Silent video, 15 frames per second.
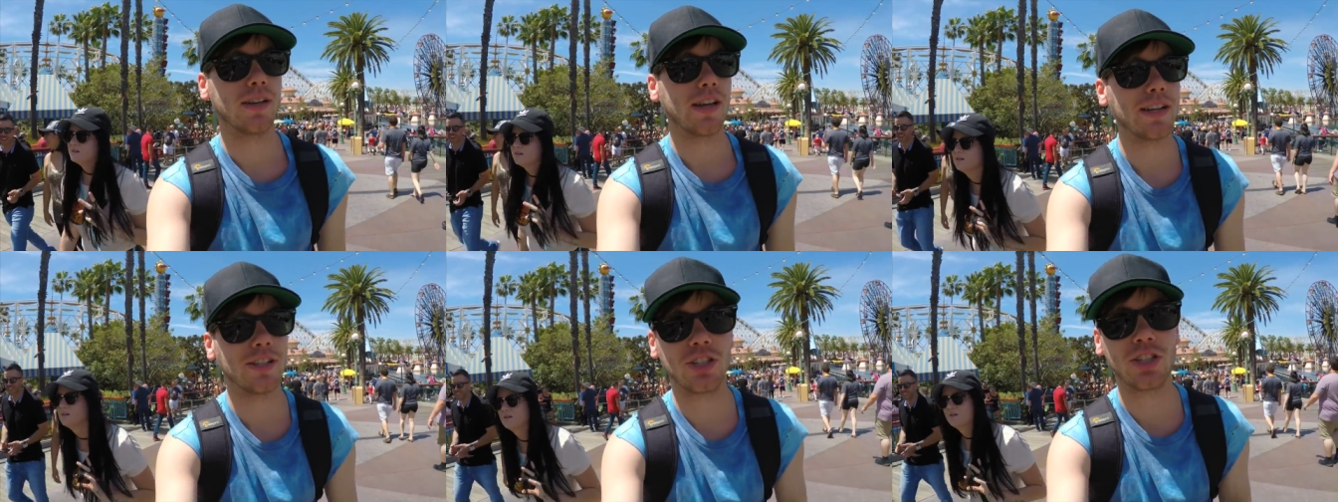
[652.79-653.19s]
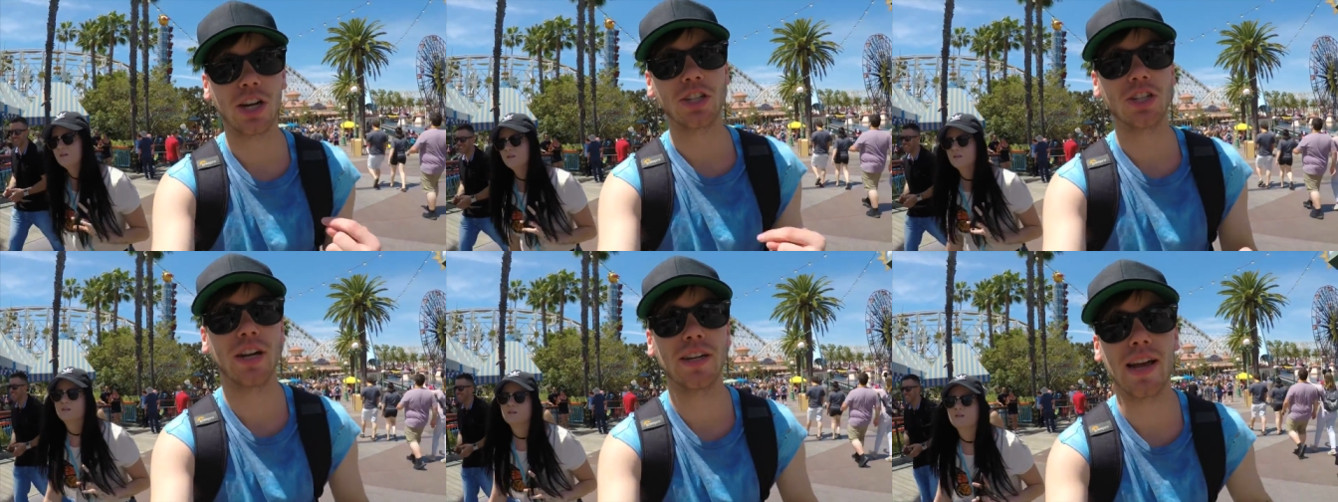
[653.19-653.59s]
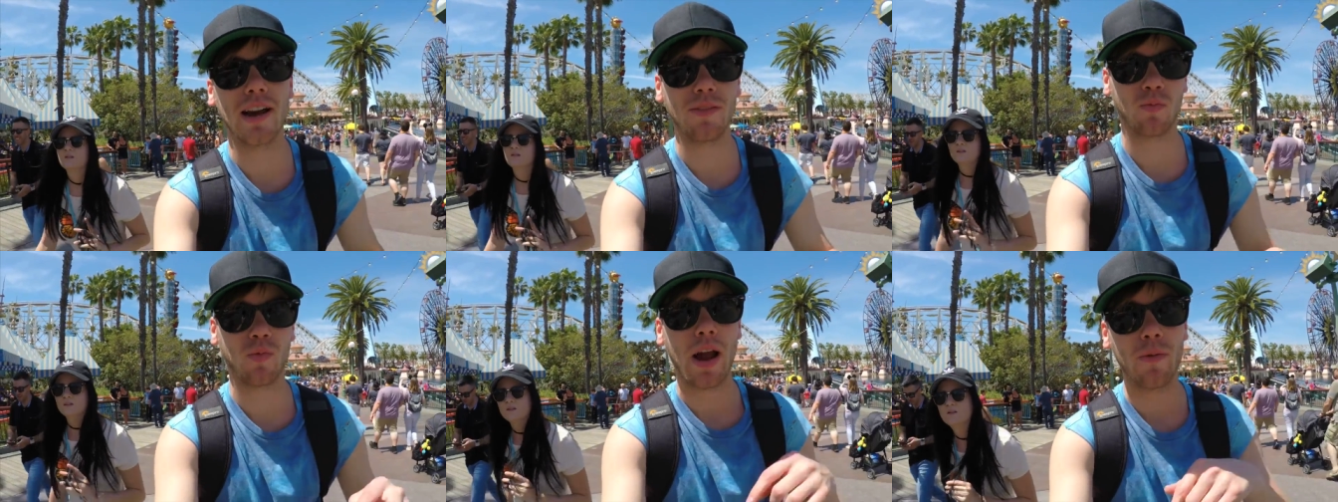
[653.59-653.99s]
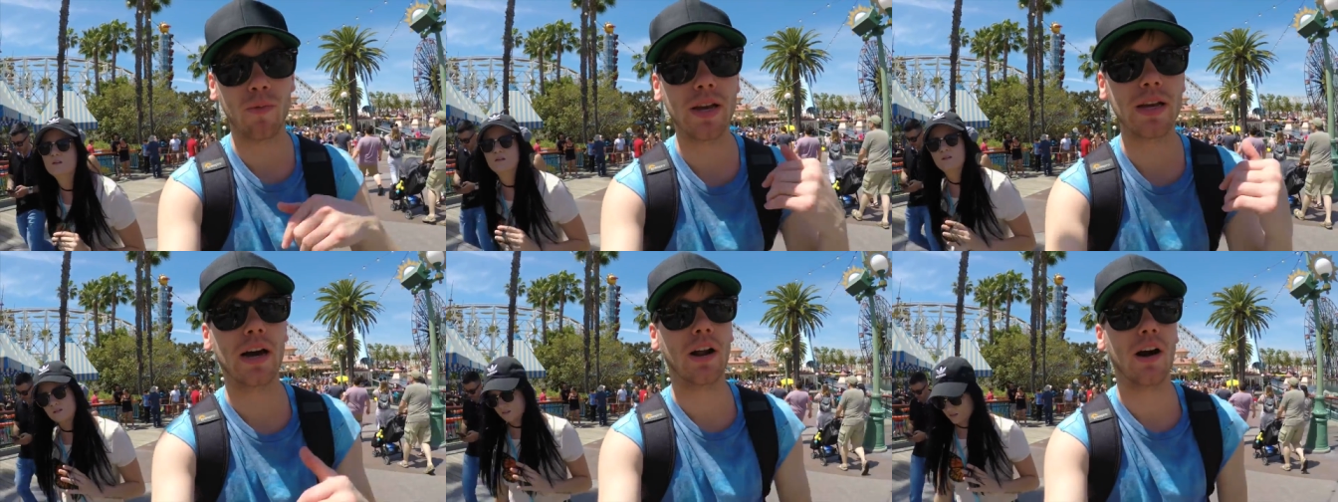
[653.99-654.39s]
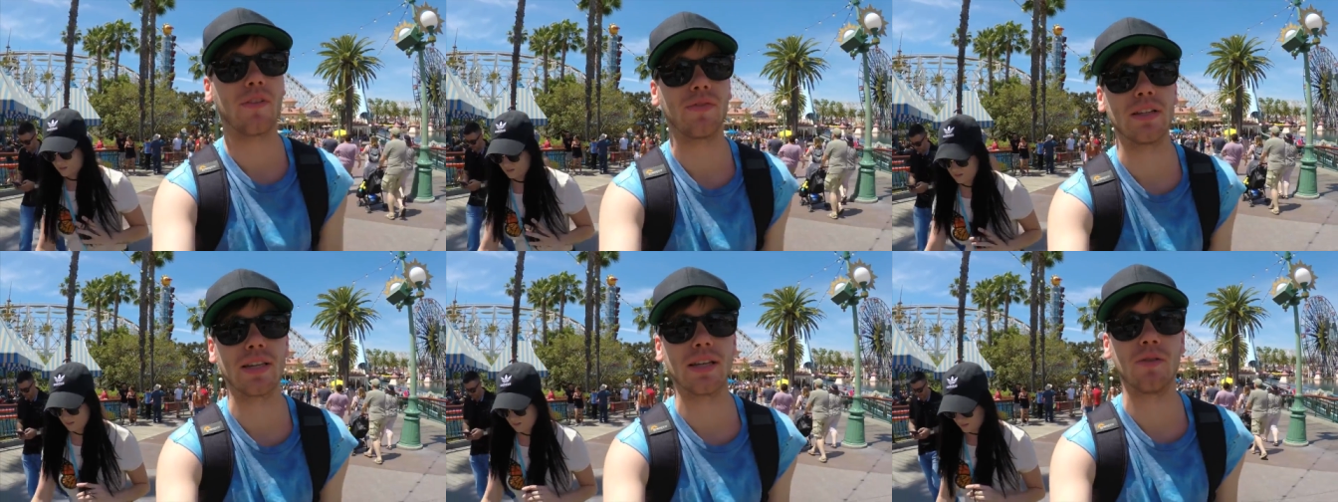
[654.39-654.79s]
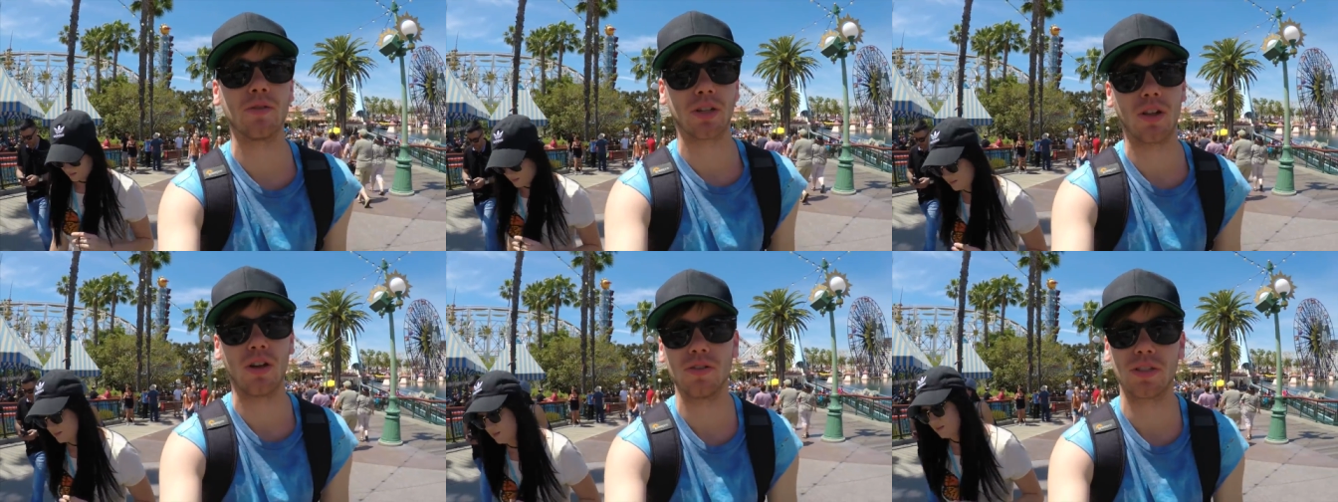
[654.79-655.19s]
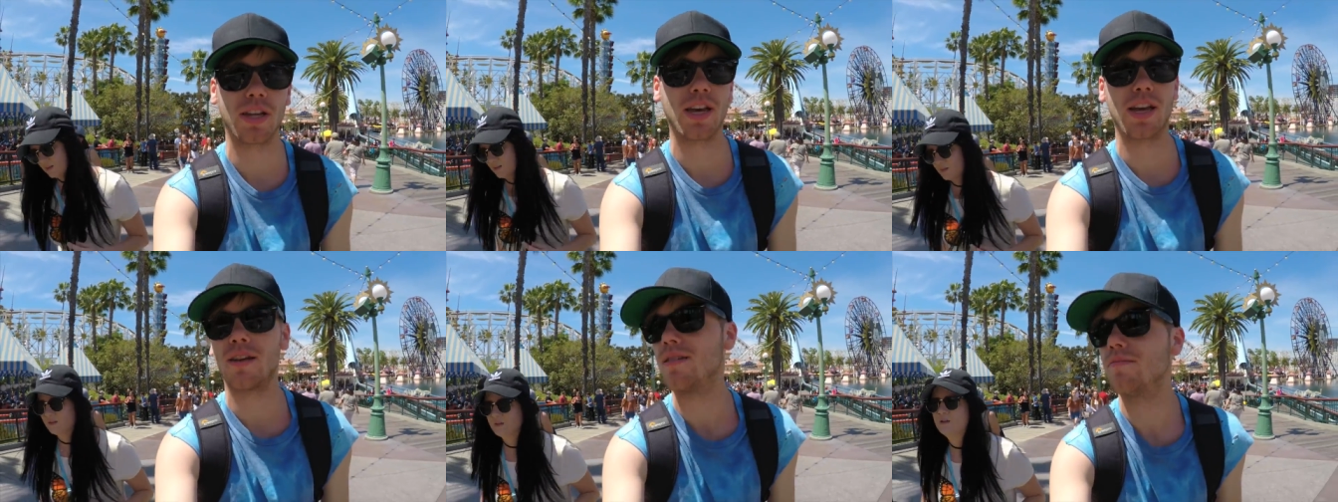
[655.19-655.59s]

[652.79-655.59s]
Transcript: It just shut down right when we got off. They said it was closed again.